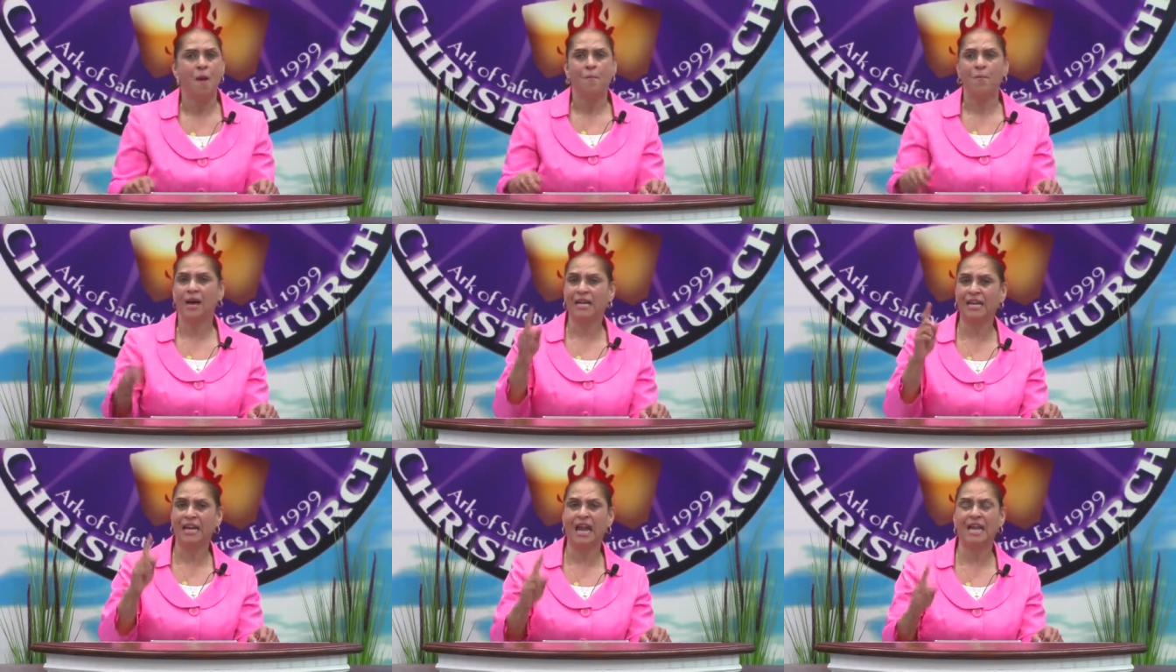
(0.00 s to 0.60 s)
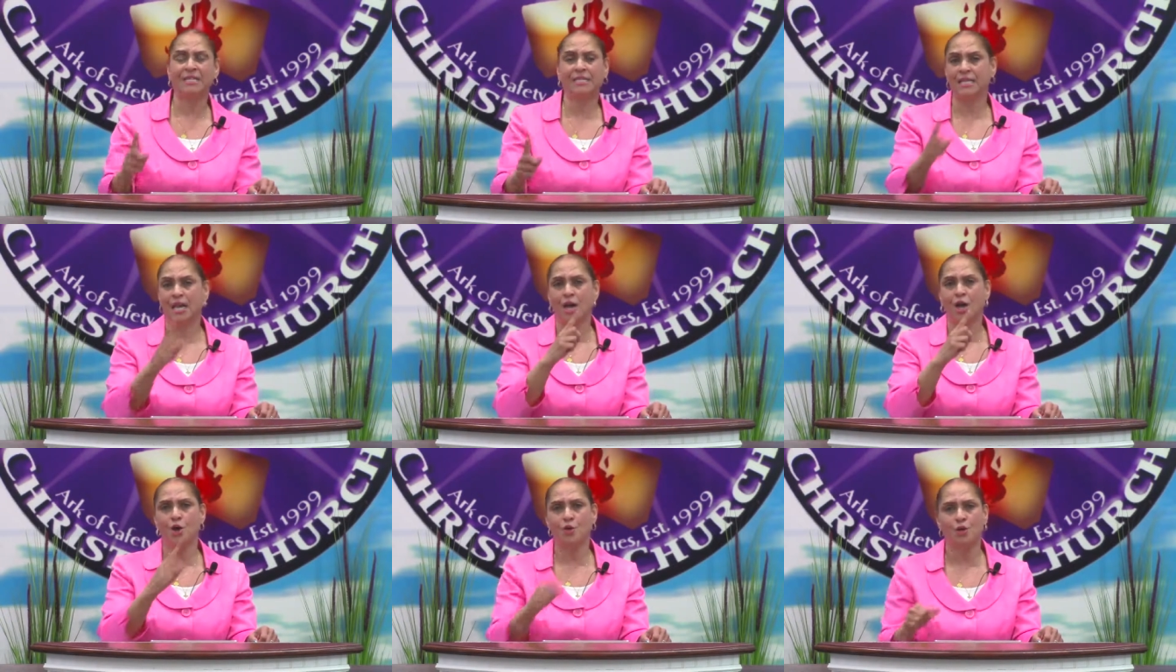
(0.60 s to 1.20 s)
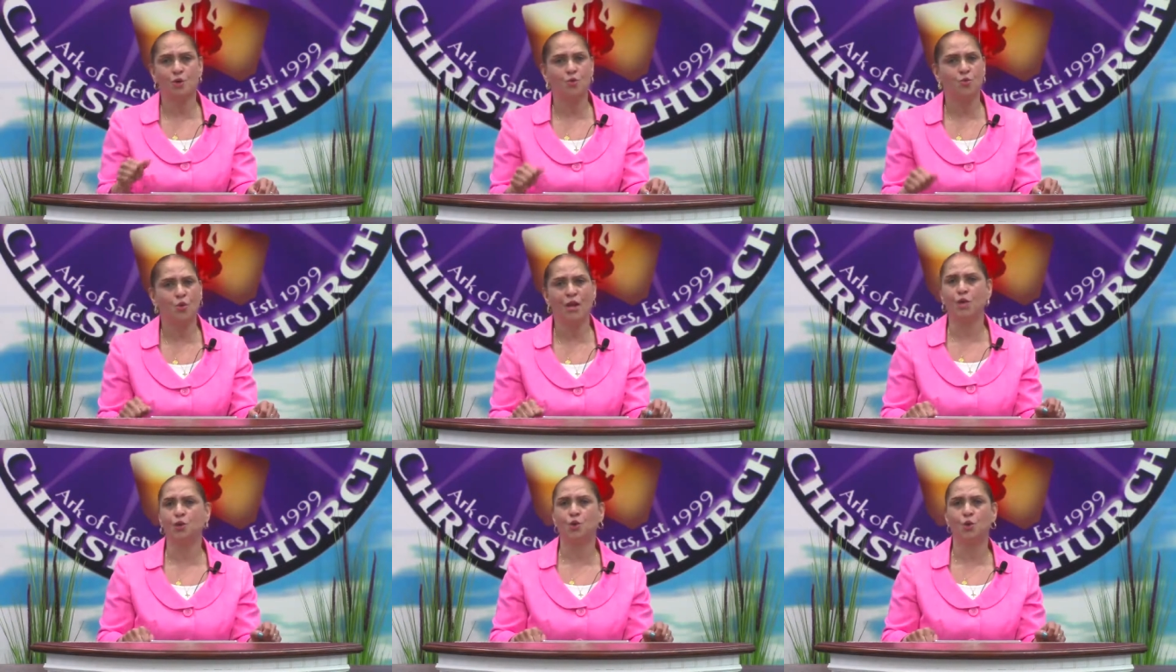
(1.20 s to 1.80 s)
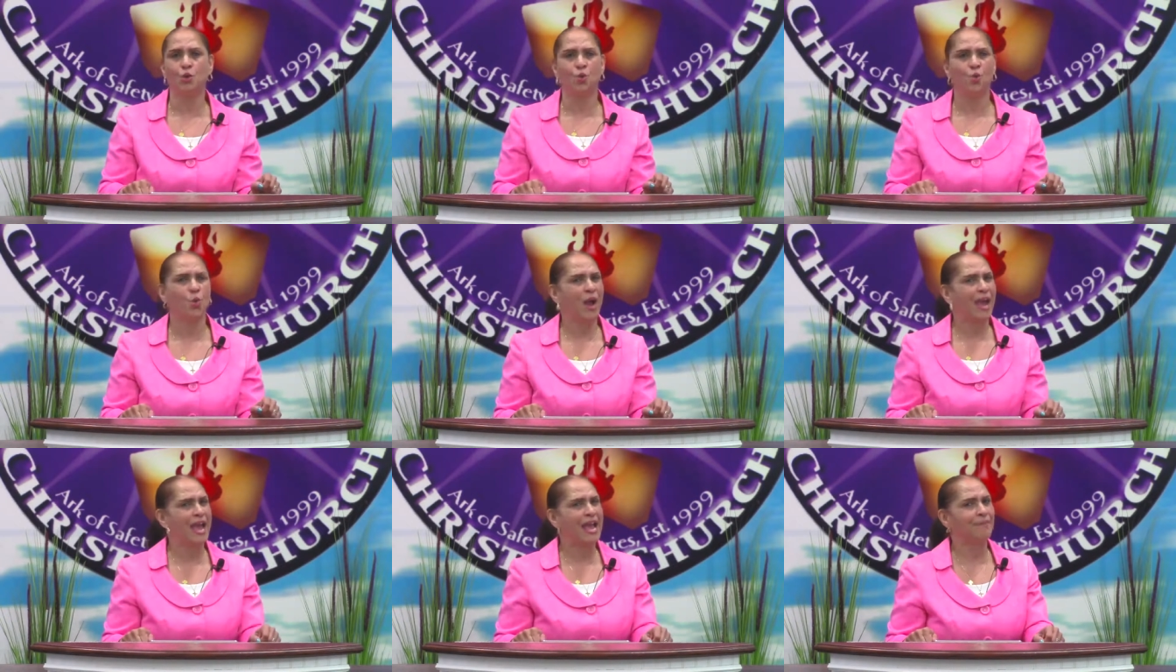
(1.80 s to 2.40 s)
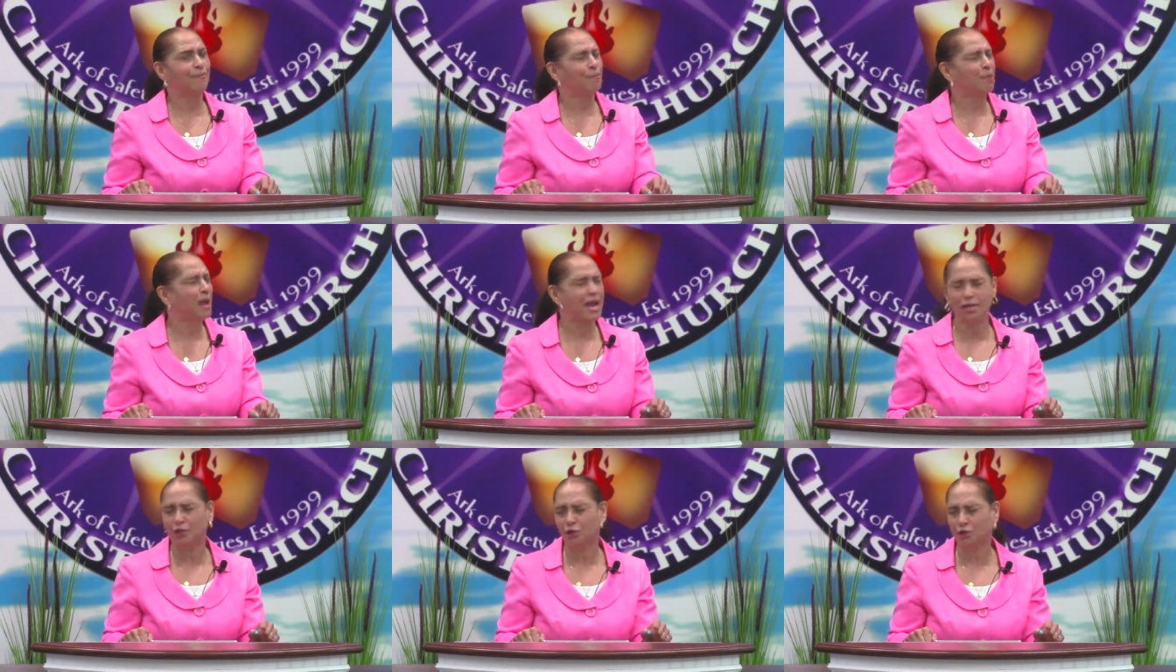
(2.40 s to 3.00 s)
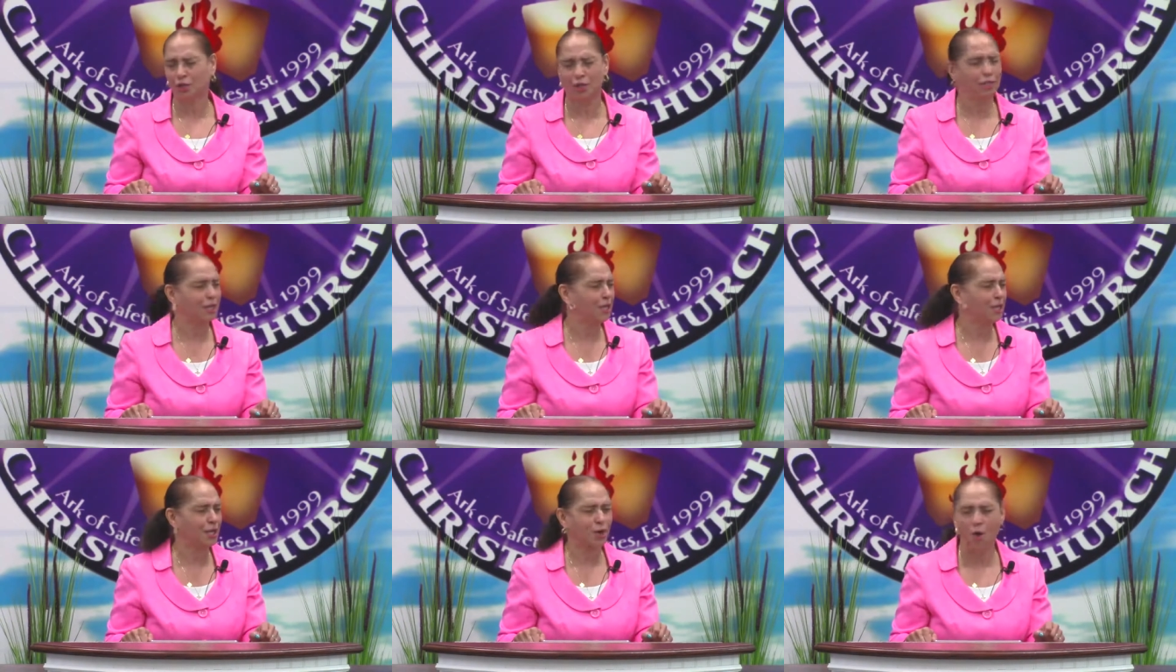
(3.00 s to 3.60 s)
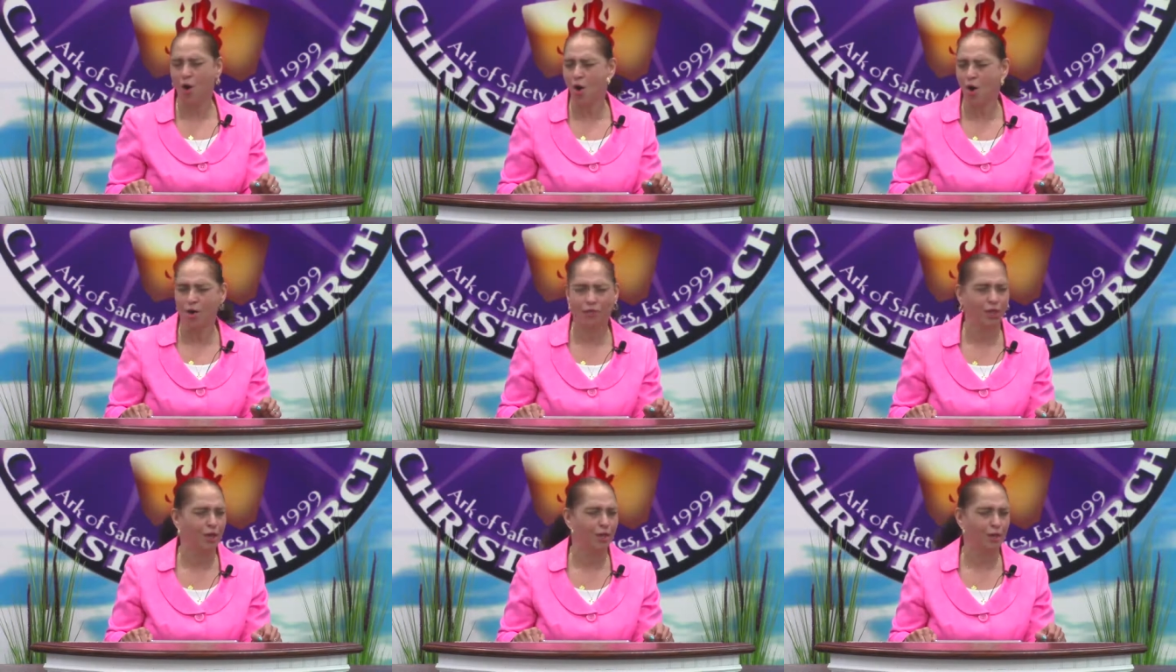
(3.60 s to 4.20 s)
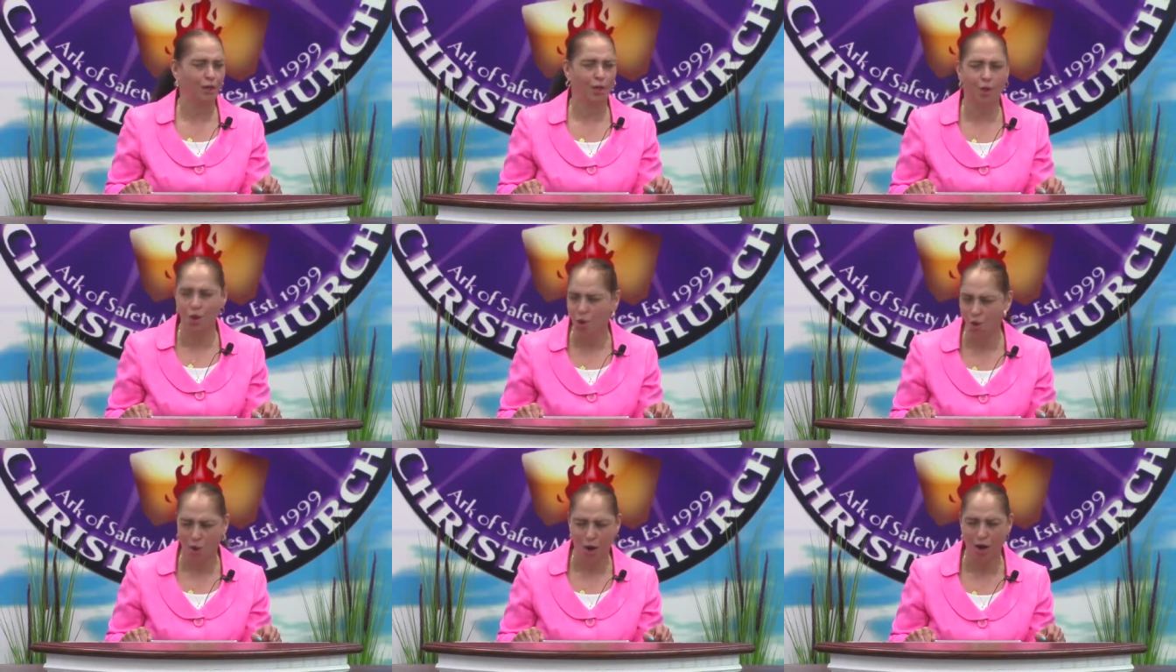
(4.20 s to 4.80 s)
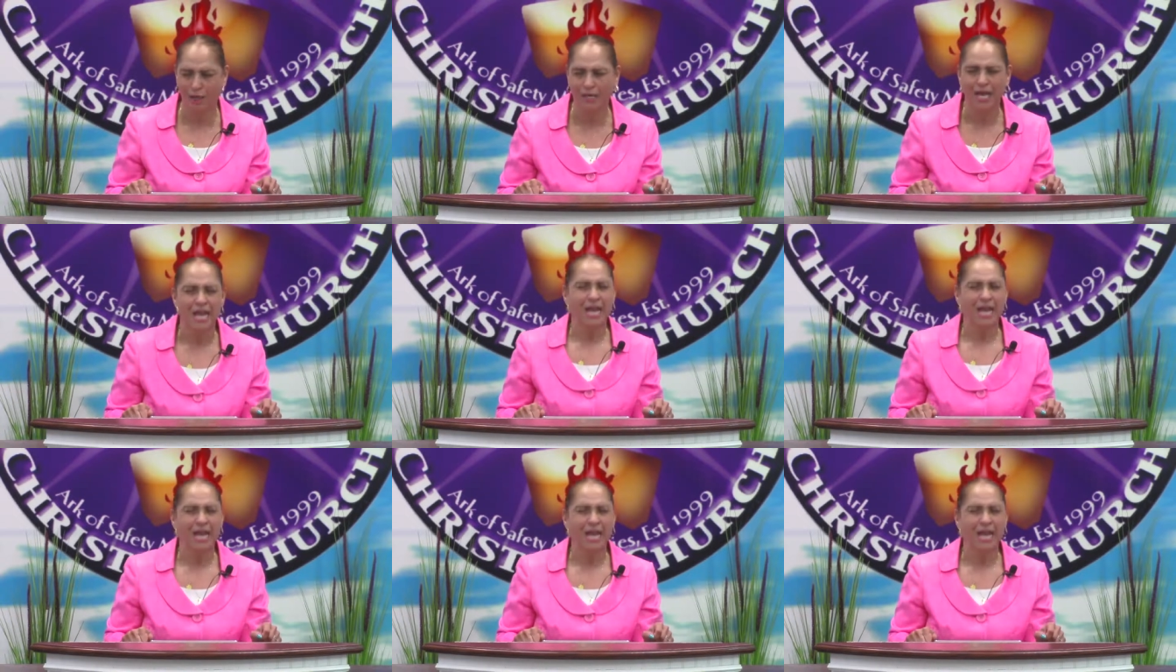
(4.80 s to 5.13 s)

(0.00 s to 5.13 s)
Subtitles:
But can I tell you, when you wait patiently on the Lord,